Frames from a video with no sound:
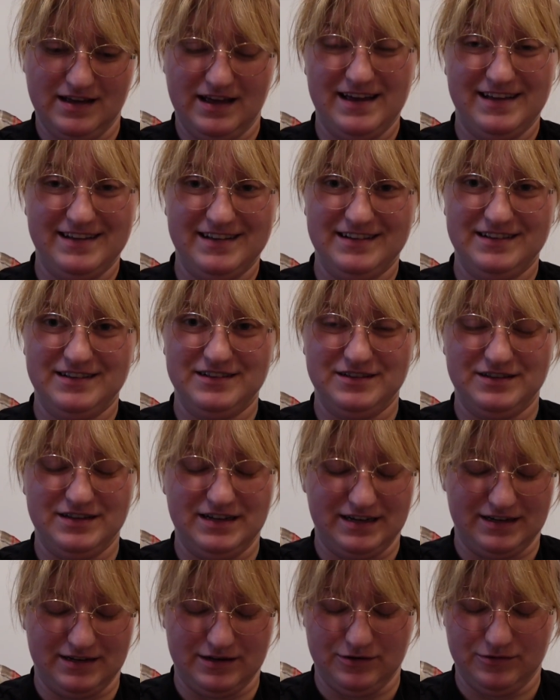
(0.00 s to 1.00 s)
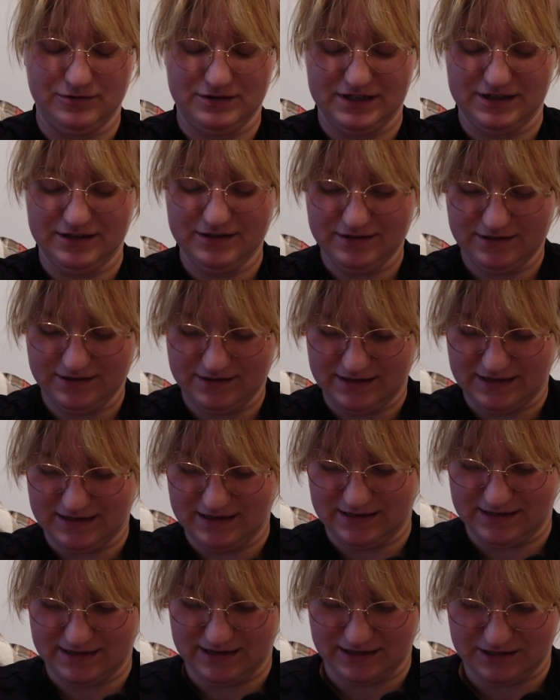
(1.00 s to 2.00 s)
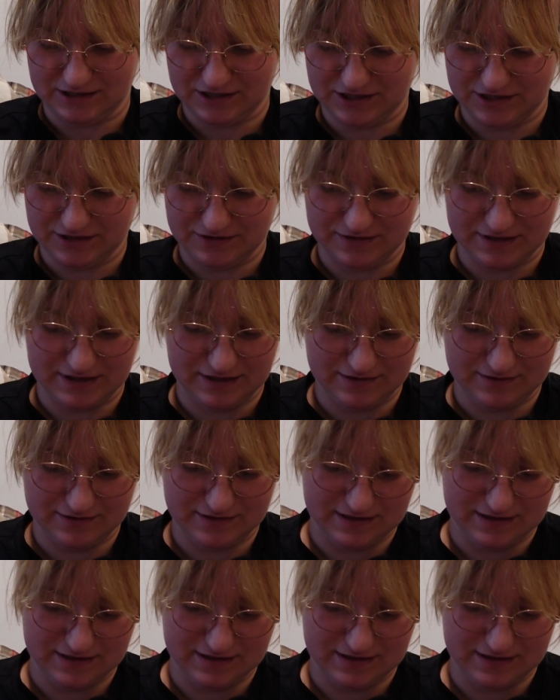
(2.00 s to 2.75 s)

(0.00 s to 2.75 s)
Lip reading: a little like note here, I'll show you.